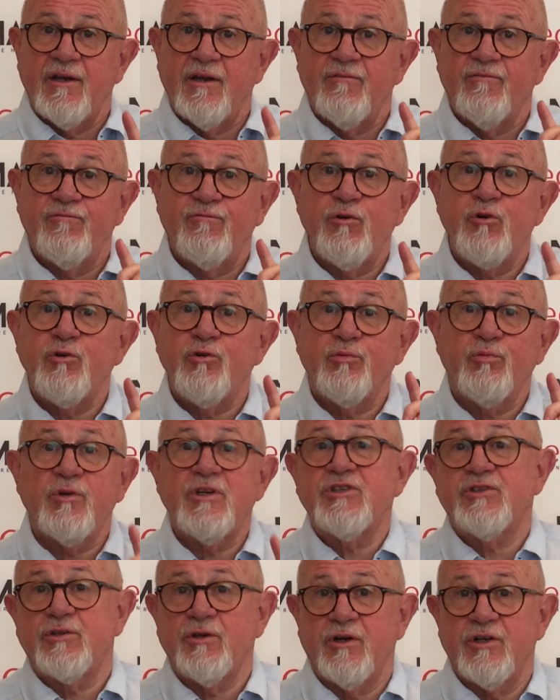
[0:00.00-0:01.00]
food
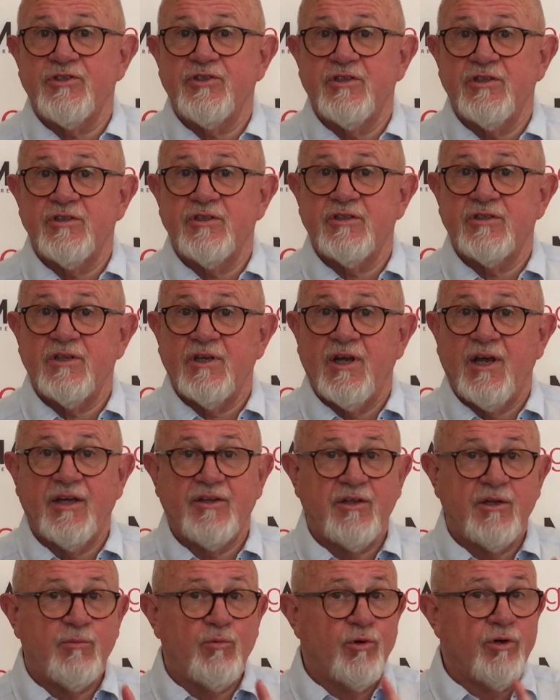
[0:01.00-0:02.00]
resources.
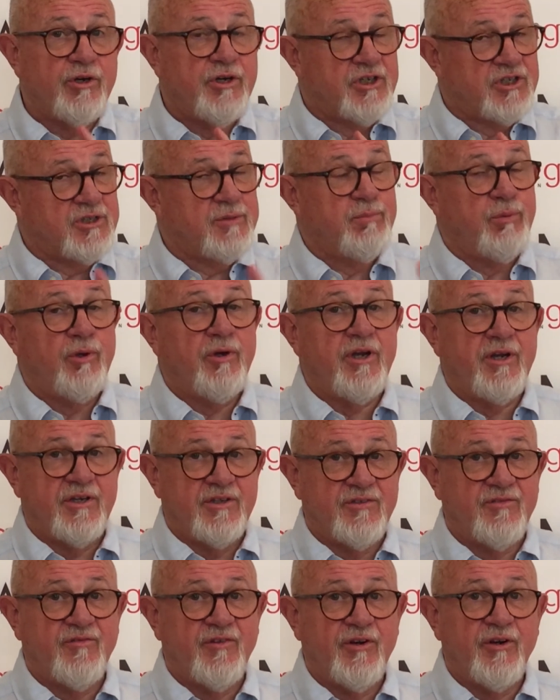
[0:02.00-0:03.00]
And the word exploit
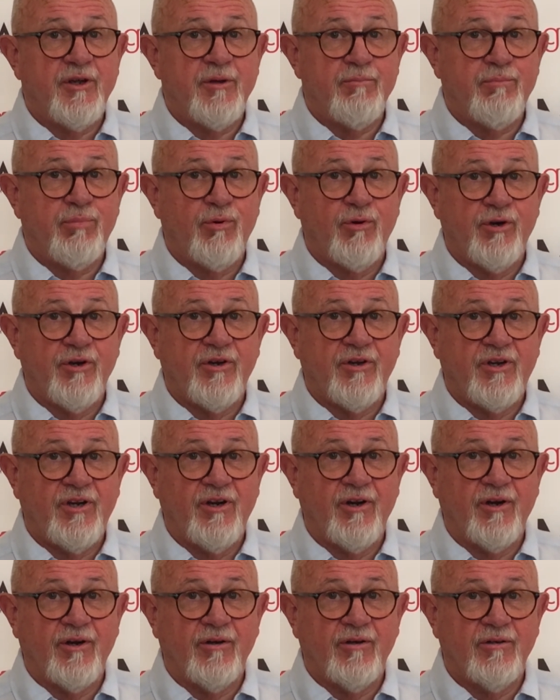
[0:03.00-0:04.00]
is very important
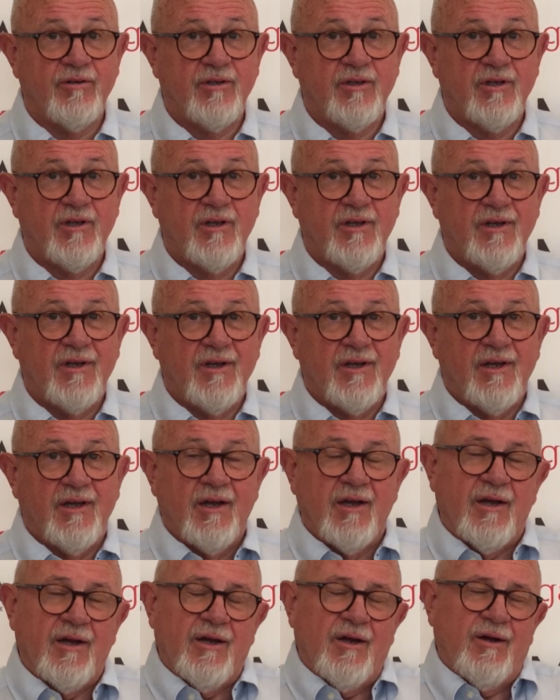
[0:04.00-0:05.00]
here.
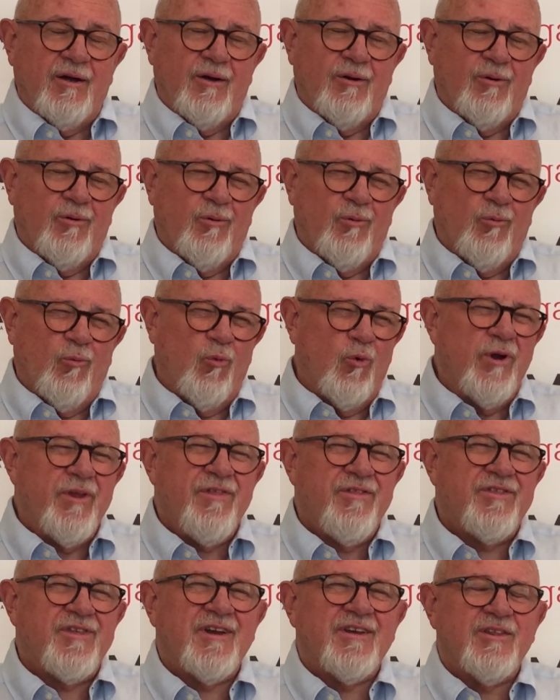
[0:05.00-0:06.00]
One
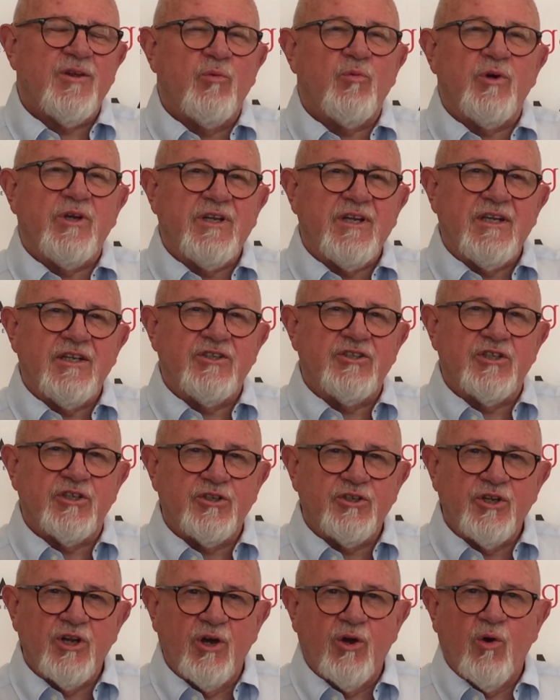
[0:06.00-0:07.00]
thing that we need to
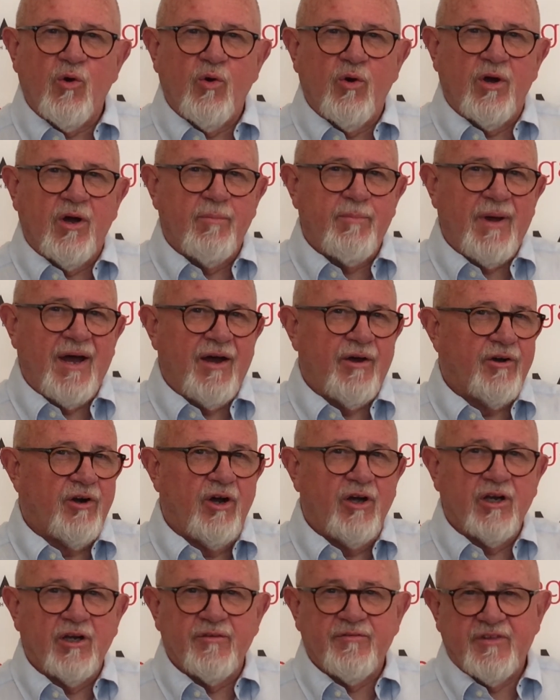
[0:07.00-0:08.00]
know about
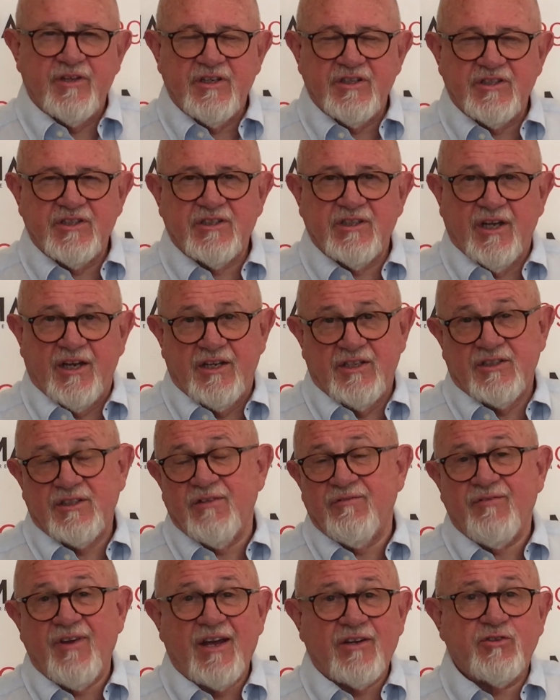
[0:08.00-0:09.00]
all of these studies,
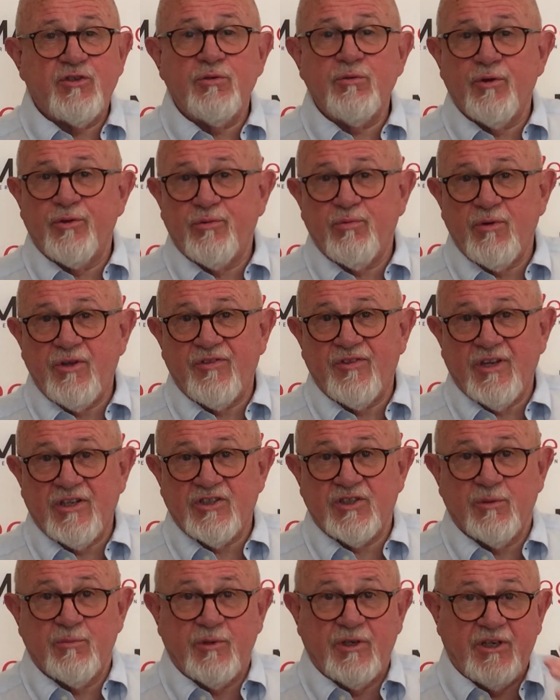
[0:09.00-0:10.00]
in fact, 2 or 3 things
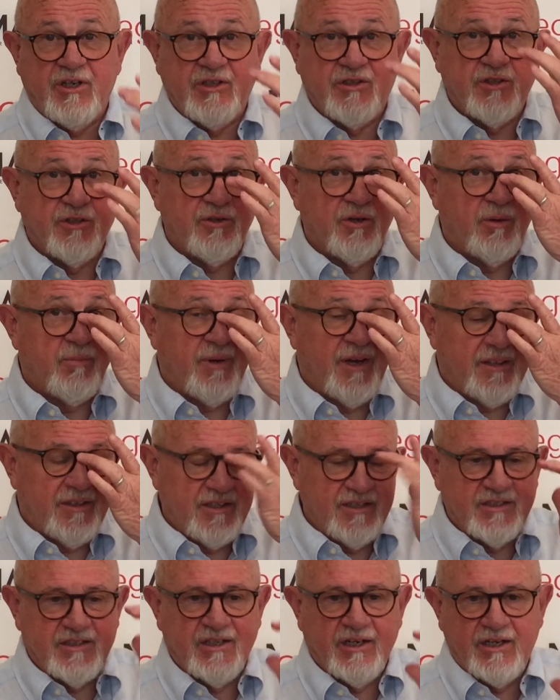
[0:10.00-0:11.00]
that we need to know about
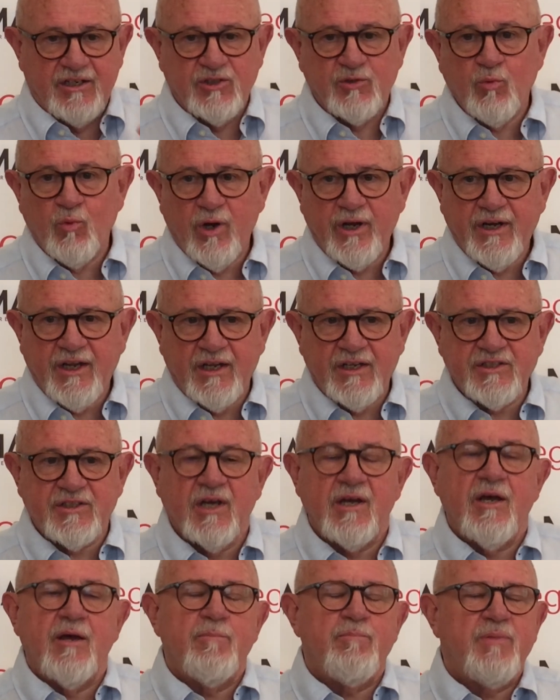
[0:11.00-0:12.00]
these studies. One is
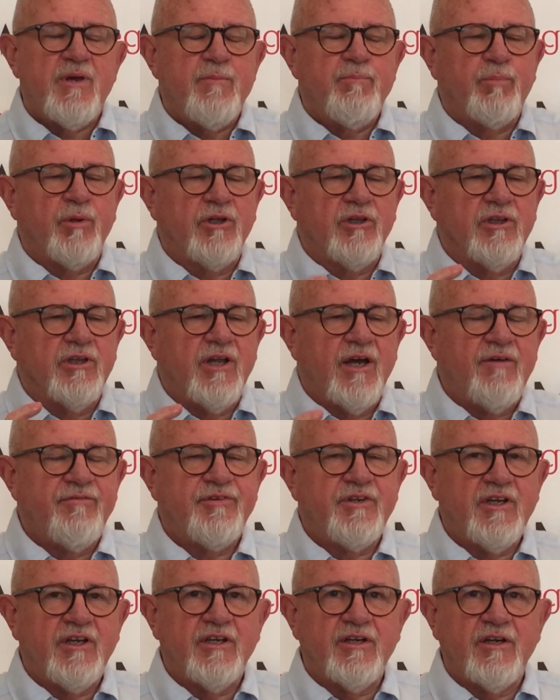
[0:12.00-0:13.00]
people love
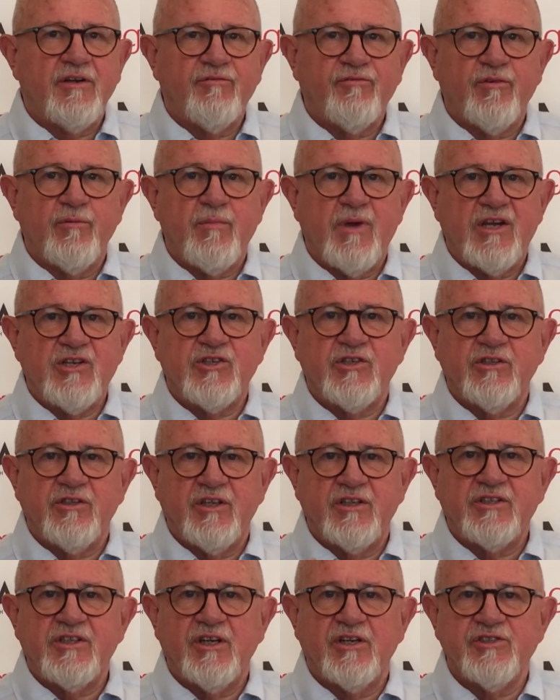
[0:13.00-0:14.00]
to get information
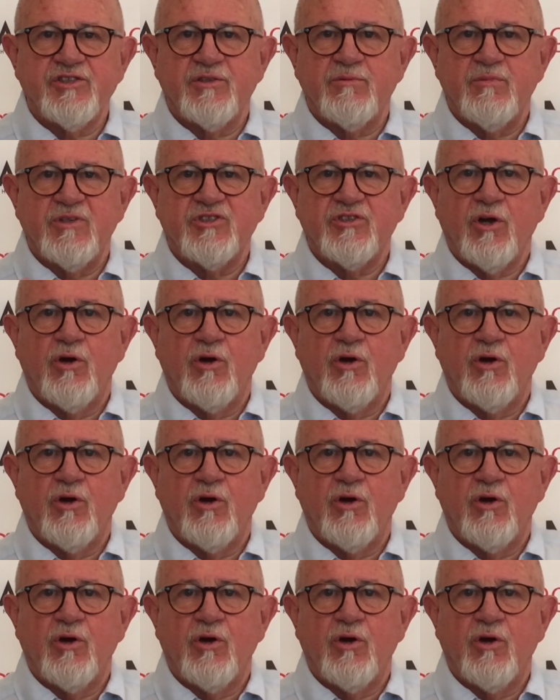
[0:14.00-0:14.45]
that tells them it's